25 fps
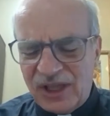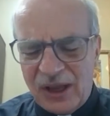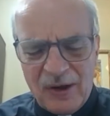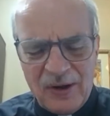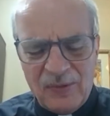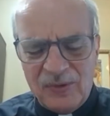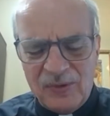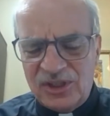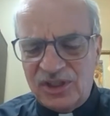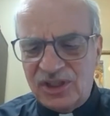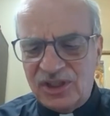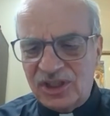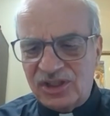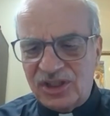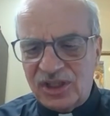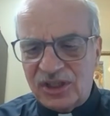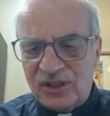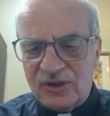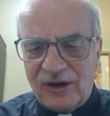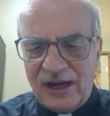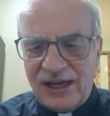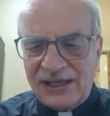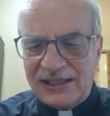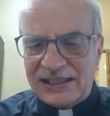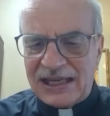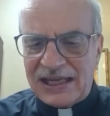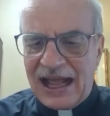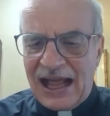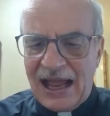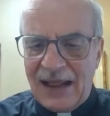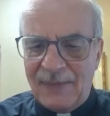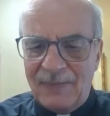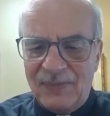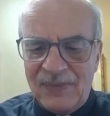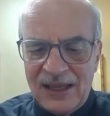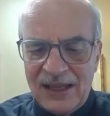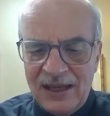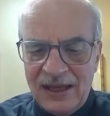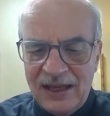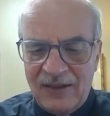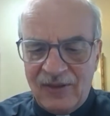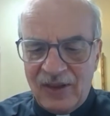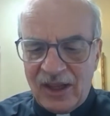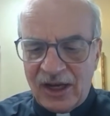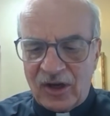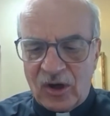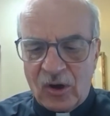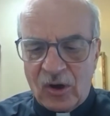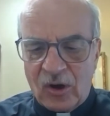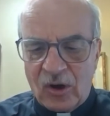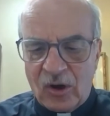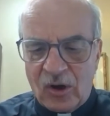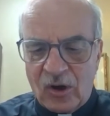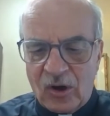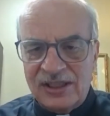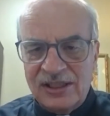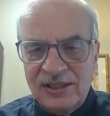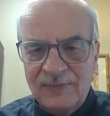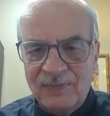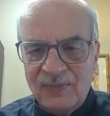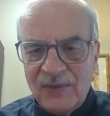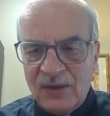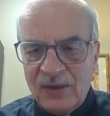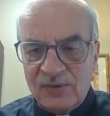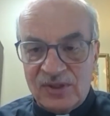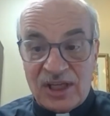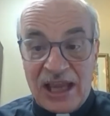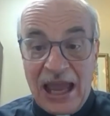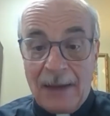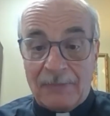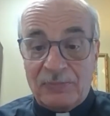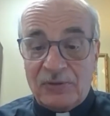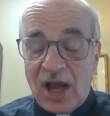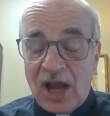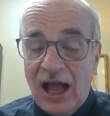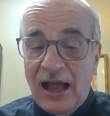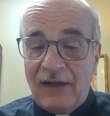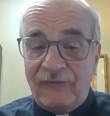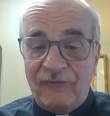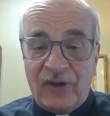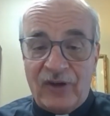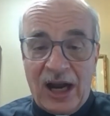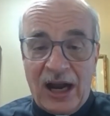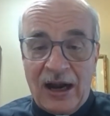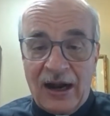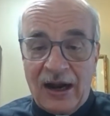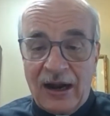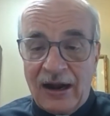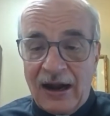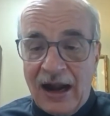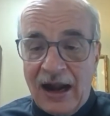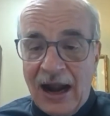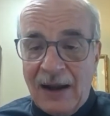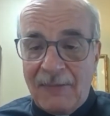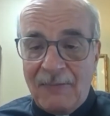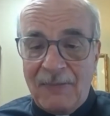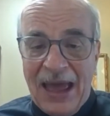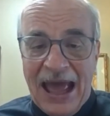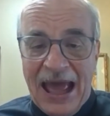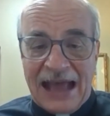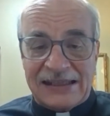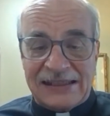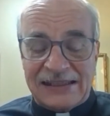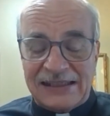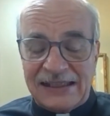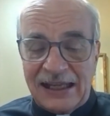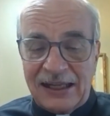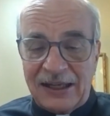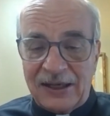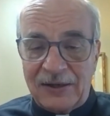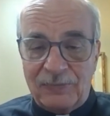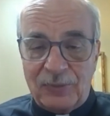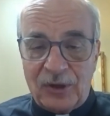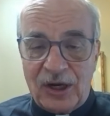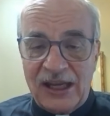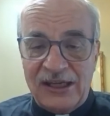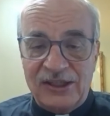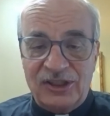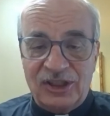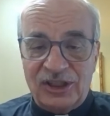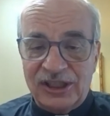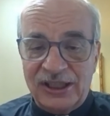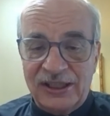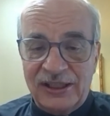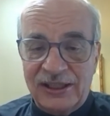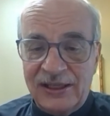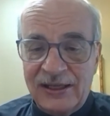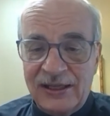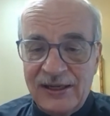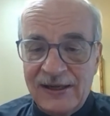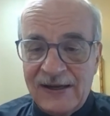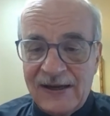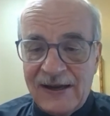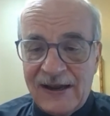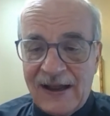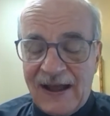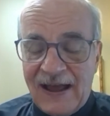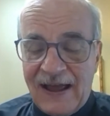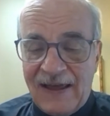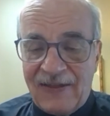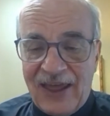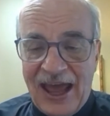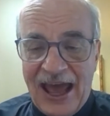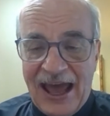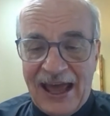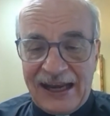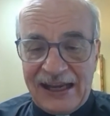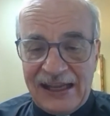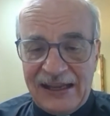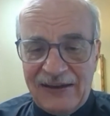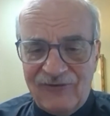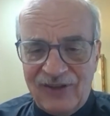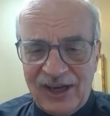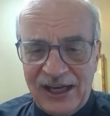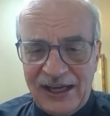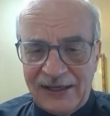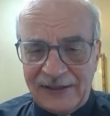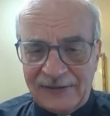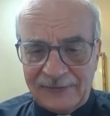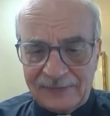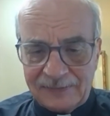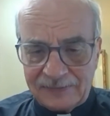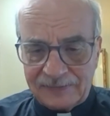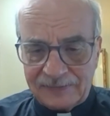So it was just a great time. And then, of course, it's capped off our mass celebration that evening,